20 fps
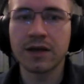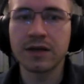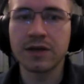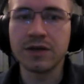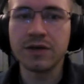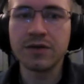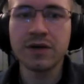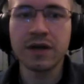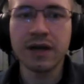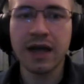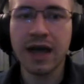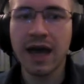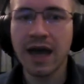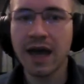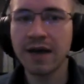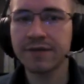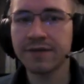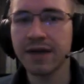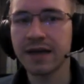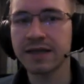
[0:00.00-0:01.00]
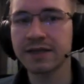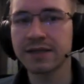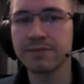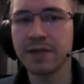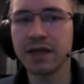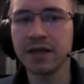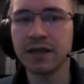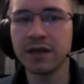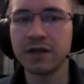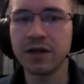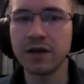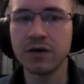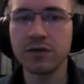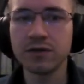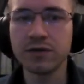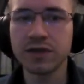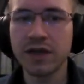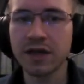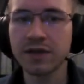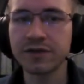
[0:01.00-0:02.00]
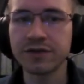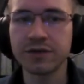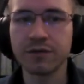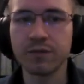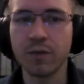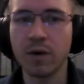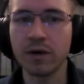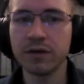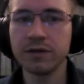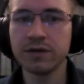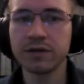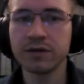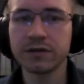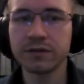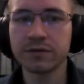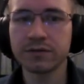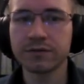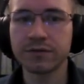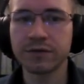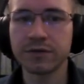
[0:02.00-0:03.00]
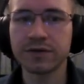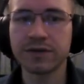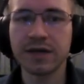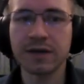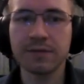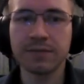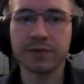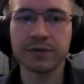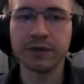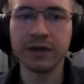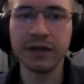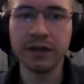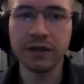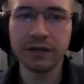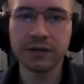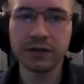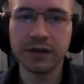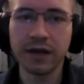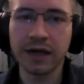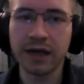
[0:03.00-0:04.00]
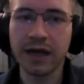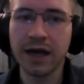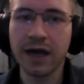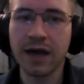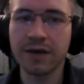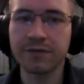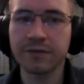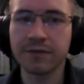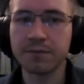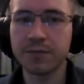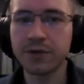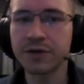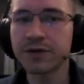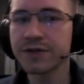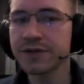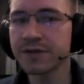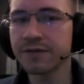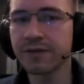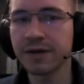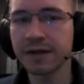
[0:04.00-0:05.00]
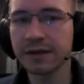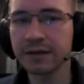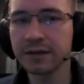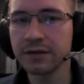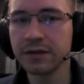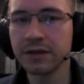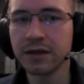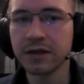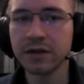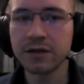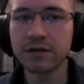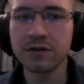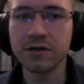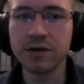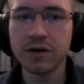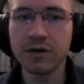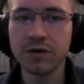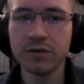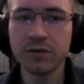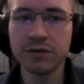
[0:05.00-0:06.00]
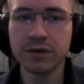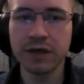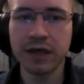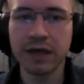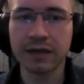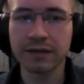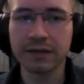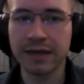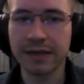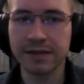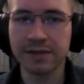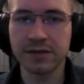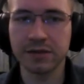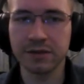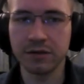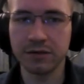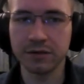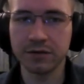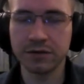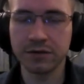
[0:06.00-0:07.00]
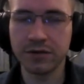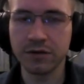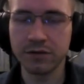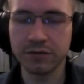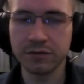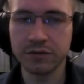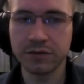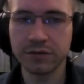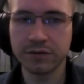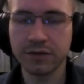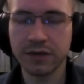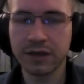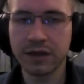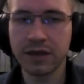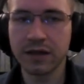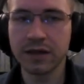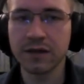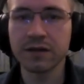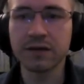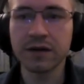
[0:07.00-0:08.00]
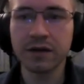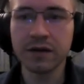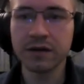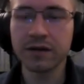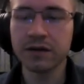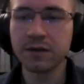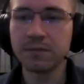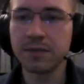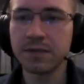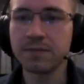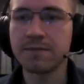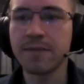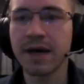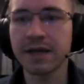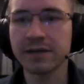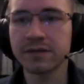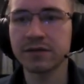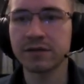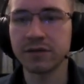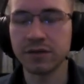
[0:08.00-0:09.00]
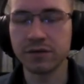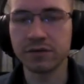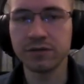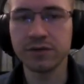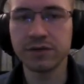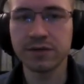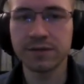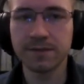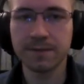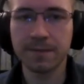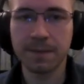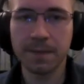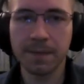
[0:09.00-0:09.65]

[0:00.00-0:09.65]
you can have as many nodes as you want. For example, here I have a Percival node and Lancelot node. They're going to be master nodes.